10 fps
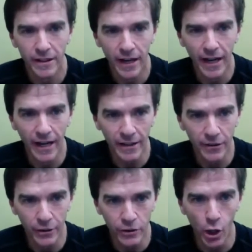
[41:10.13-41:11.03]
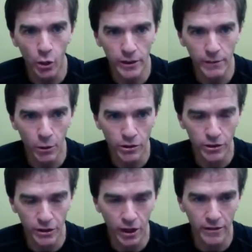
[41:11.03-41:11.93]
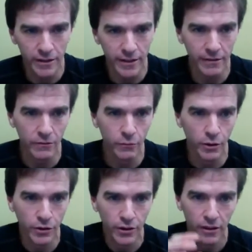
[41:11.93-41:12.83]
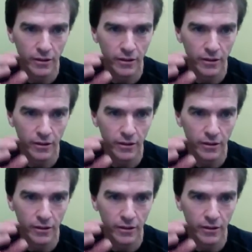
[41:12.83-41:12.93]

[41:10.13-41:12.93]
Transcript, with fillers: and they're totally immersed in the content with